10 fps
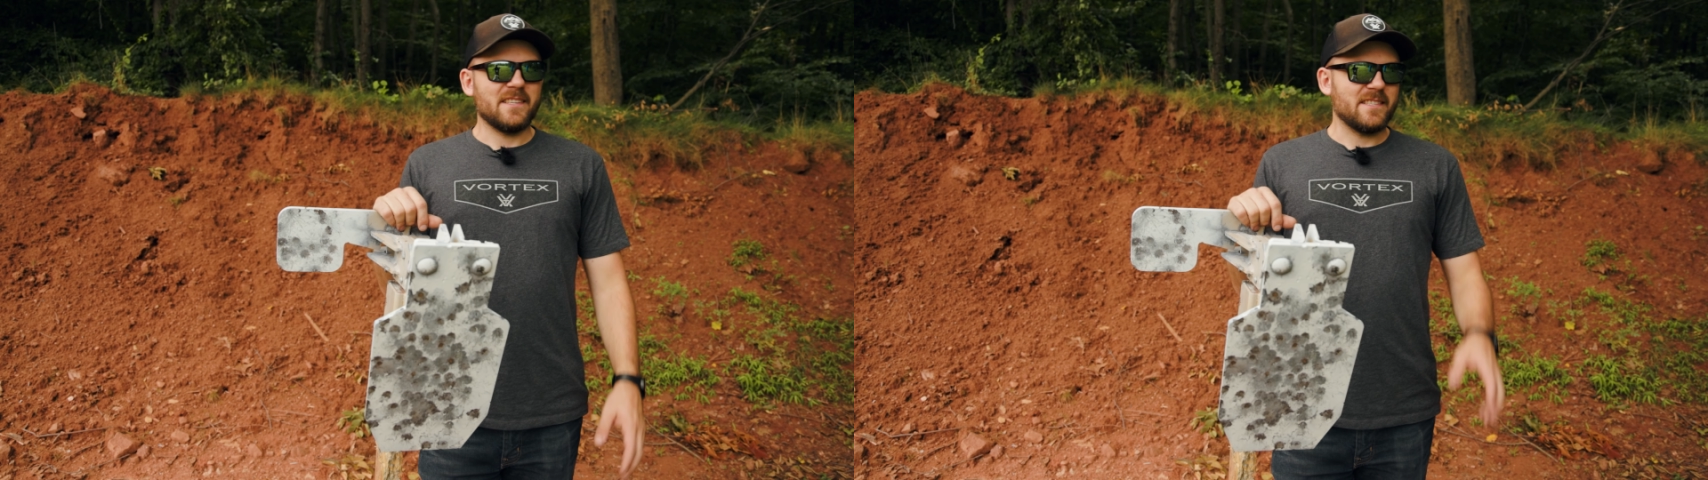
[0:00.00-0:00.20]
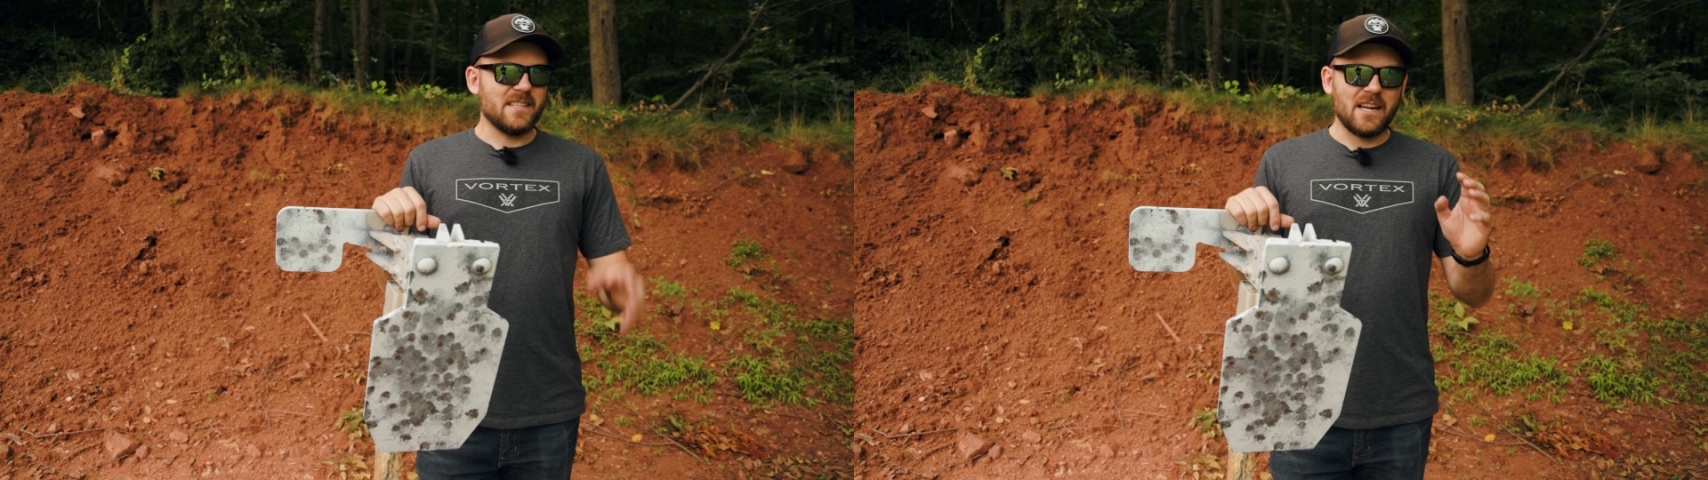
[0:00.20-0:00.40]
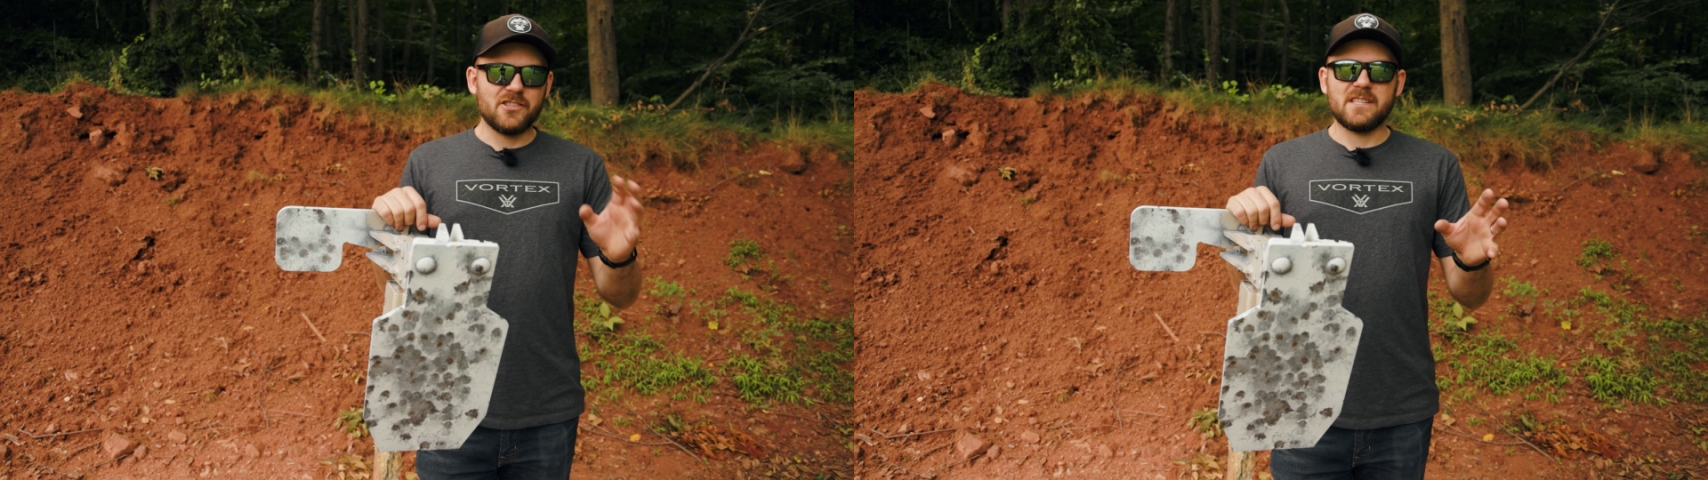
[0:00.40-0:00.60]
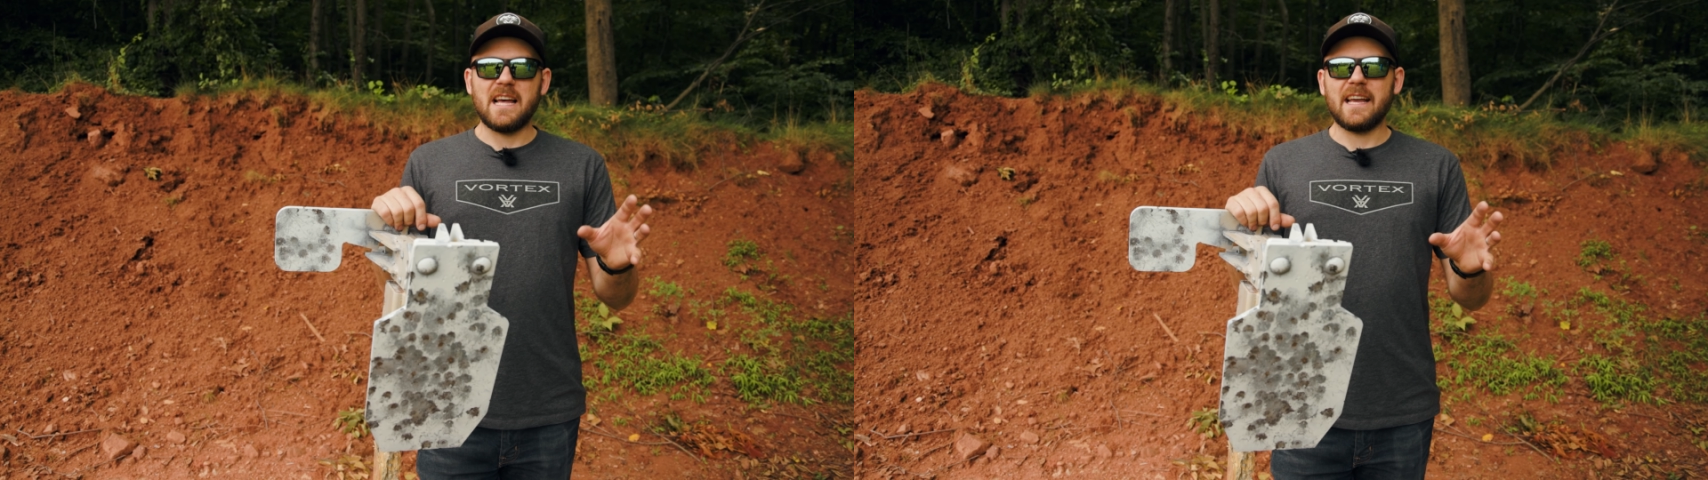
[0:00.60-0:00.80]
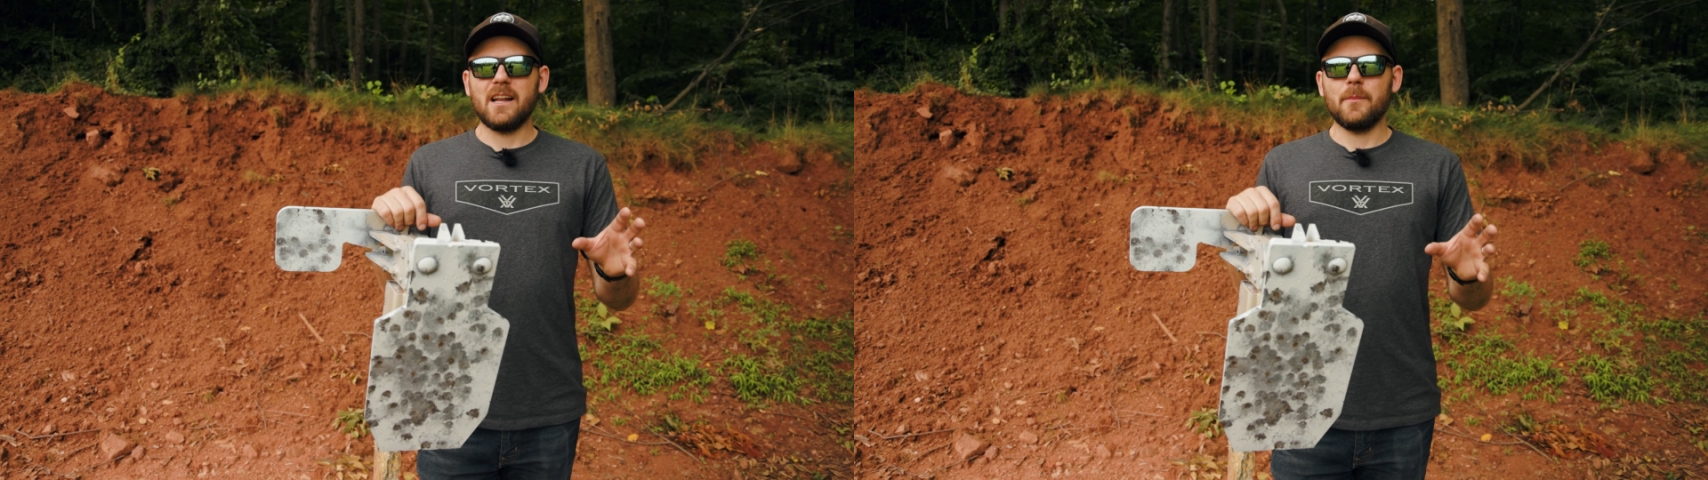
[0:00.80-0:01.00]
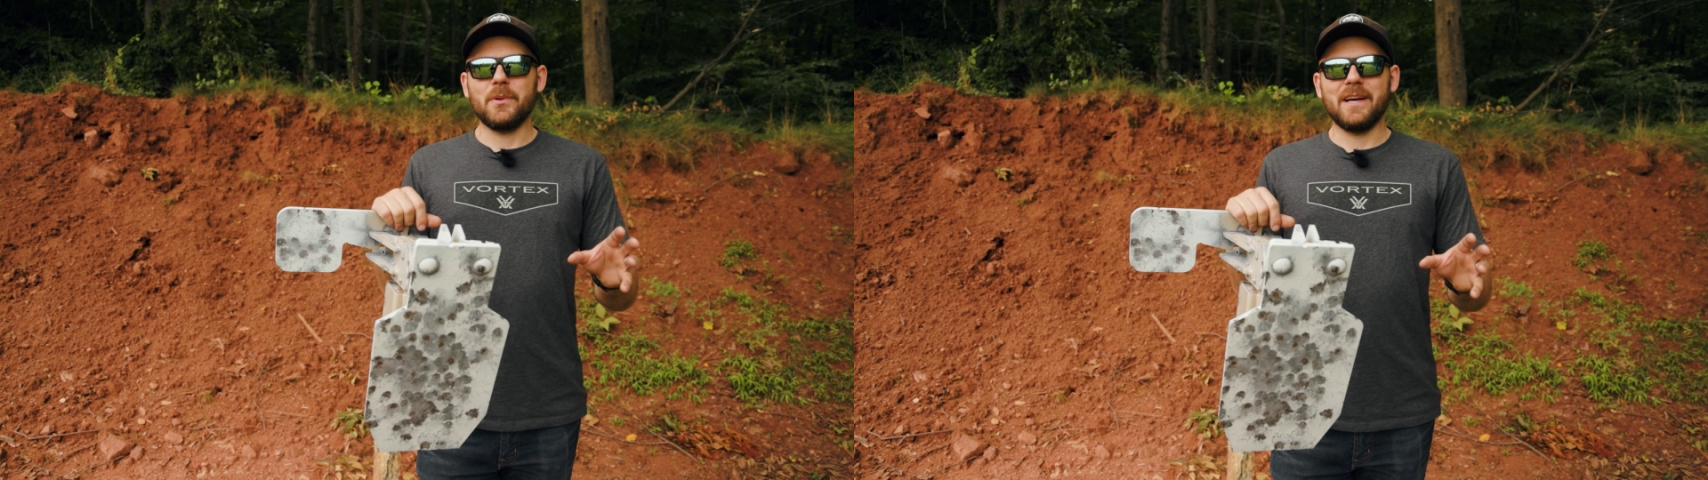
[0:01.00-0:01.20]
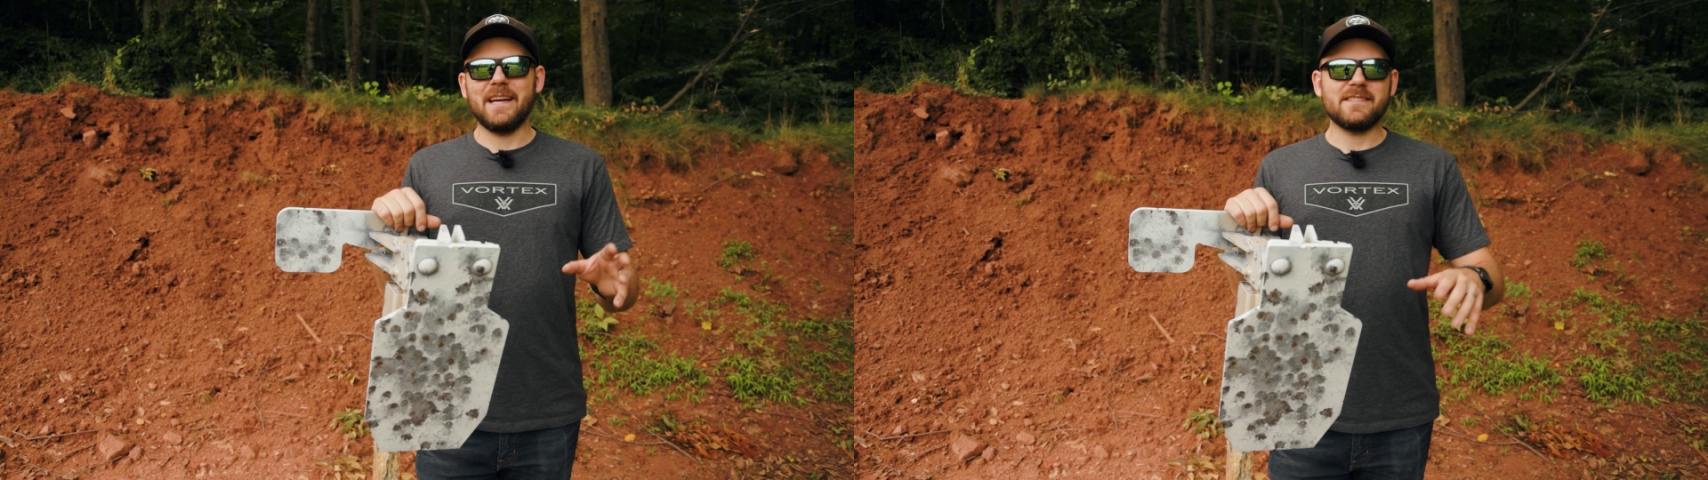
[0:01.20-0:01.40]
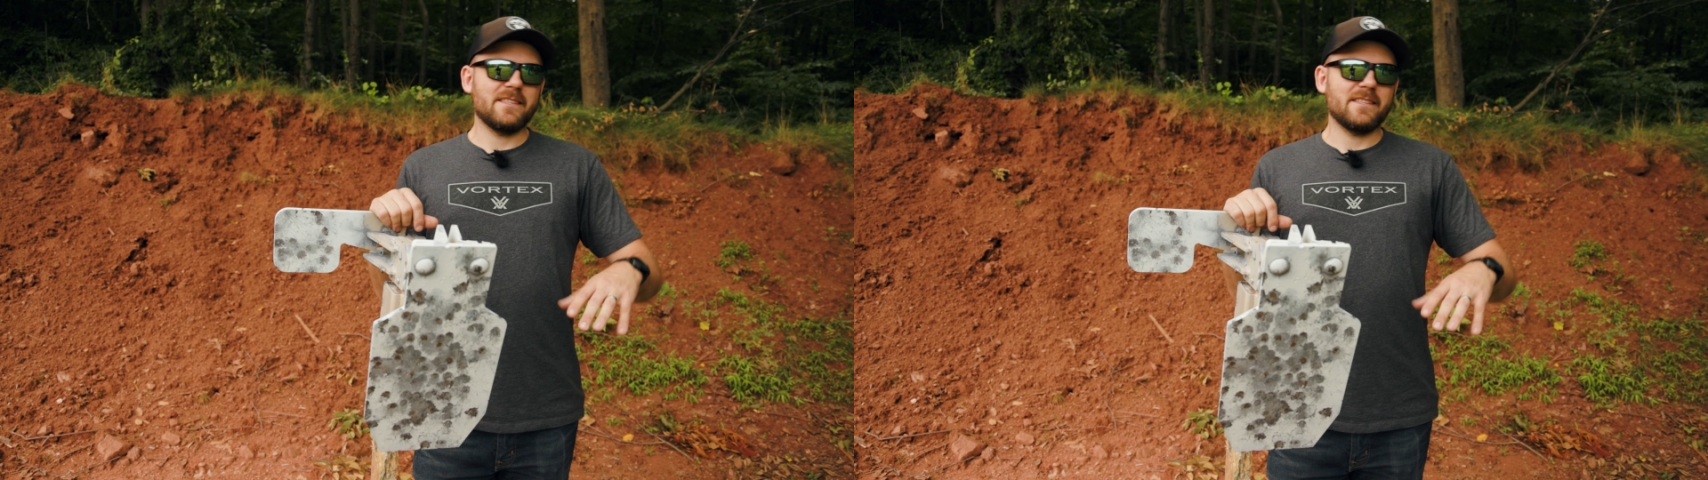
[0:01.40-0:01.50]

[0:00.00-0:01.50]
It's not just hanging up plates.